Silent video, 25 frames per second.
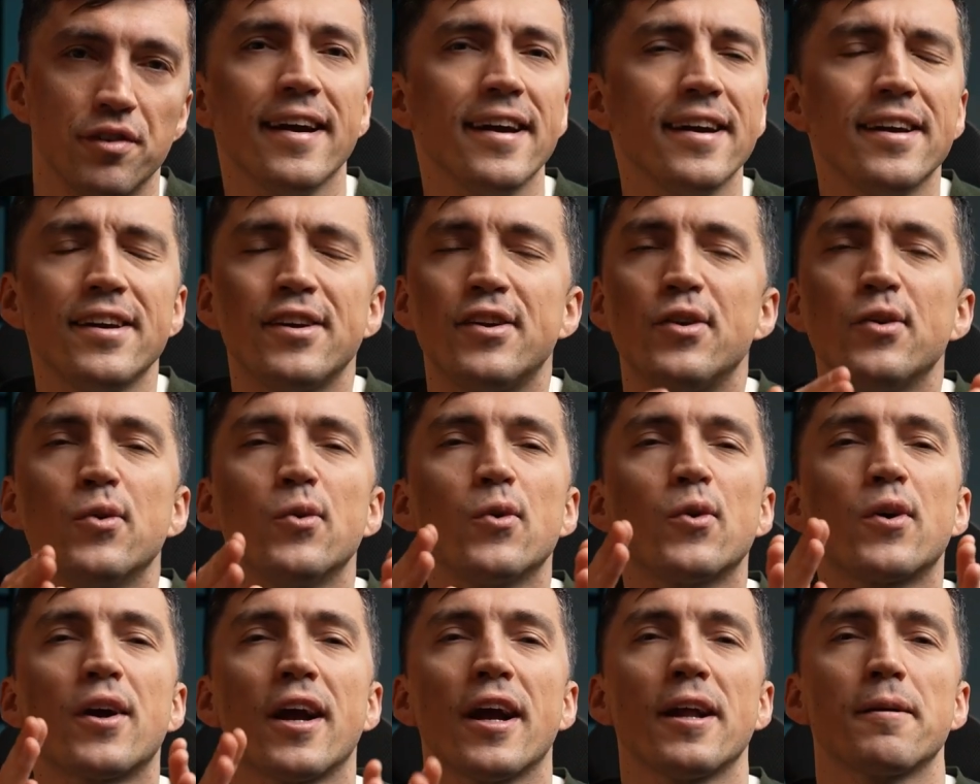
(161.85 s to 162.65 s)

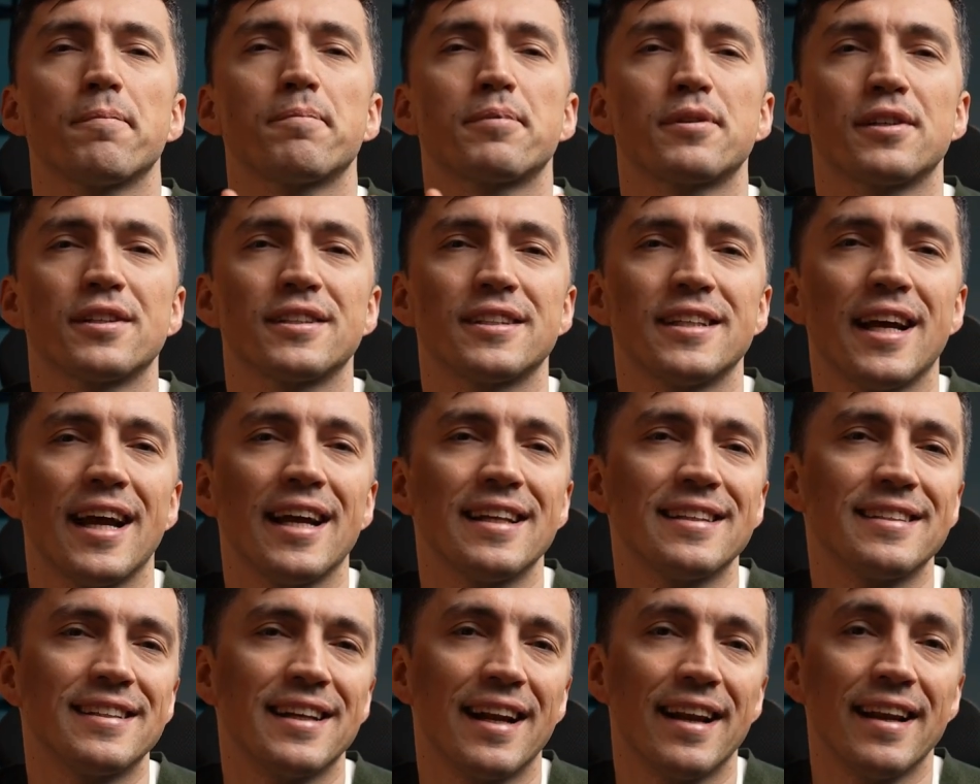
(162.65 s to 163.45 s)
You can
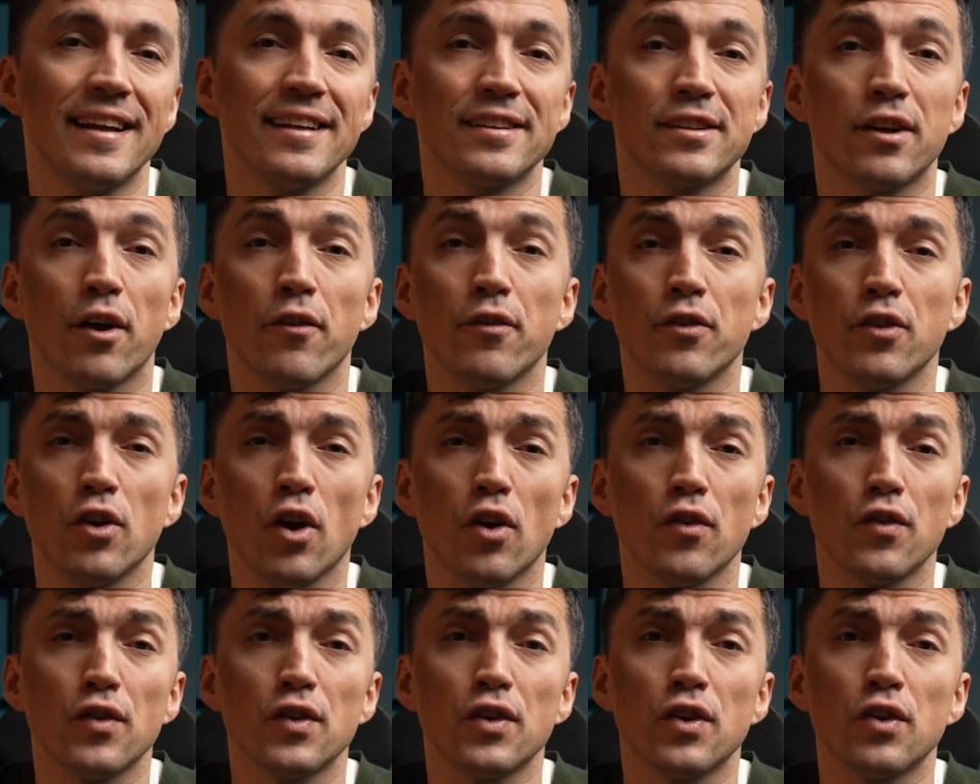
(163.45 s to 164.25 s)
present the list of
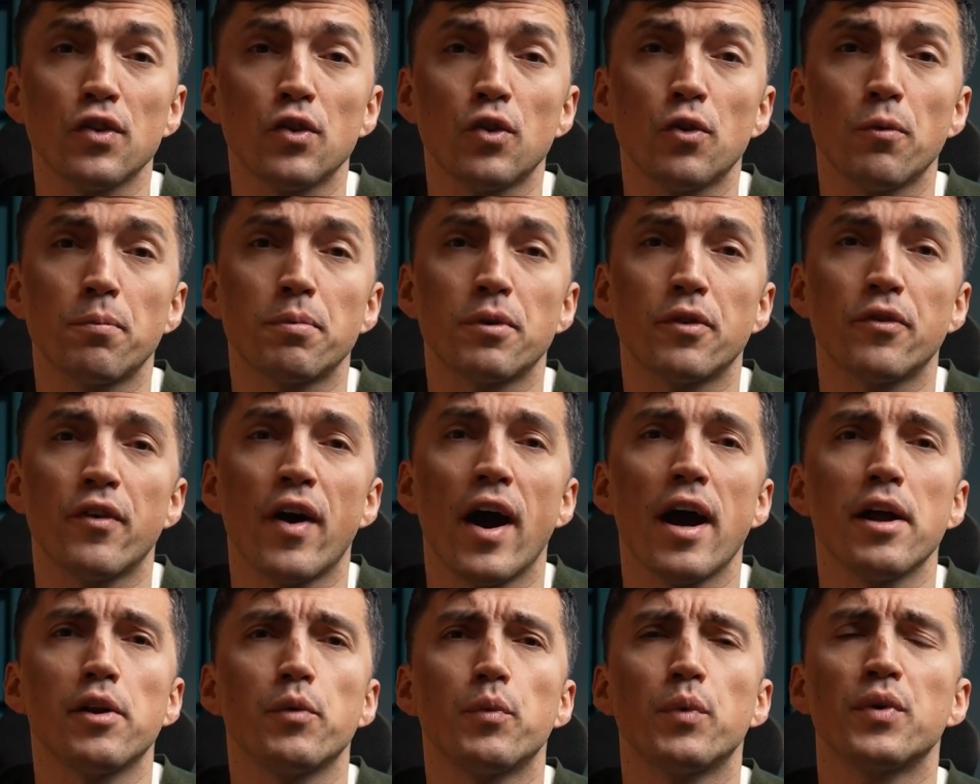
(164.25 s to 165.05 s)
services you
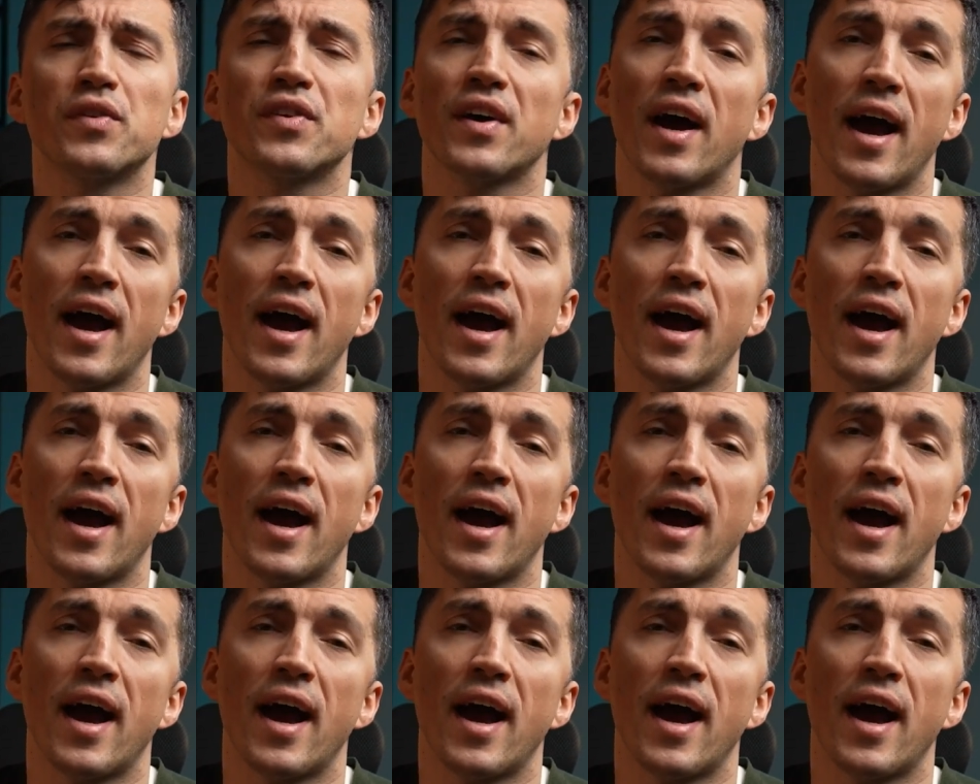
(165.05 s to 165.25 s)
provide with